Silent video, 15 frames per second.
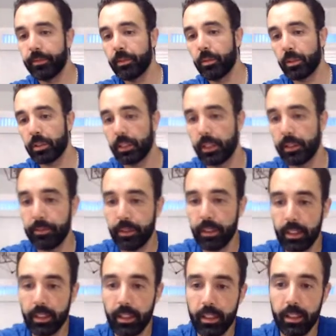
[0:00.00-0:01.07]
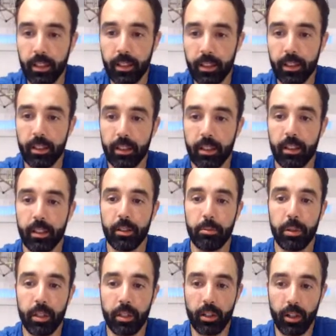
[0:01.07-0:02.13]
We'll see.
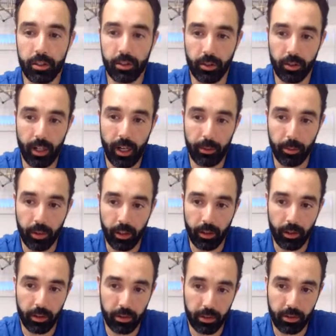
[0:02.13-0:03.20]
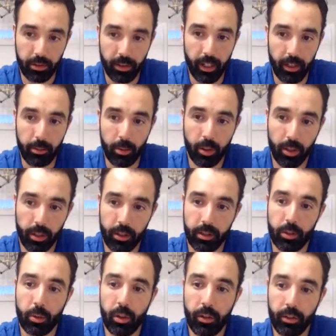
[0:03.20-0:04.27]
Peter also grabbed one of those Krangamore
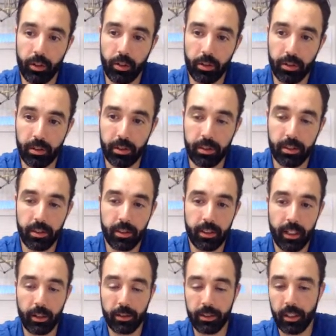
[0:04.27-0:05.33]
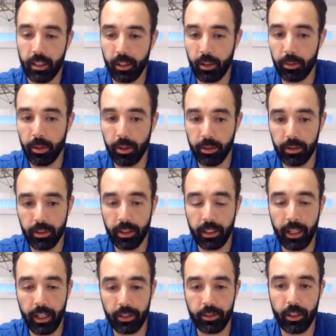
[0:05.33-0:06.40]
12-year-olds that I was telling you about, the
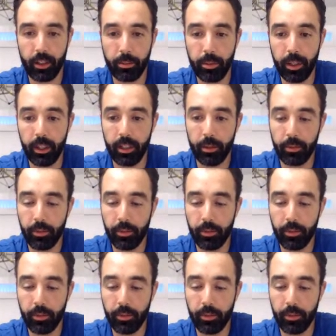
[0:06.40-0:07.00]
cast strength peated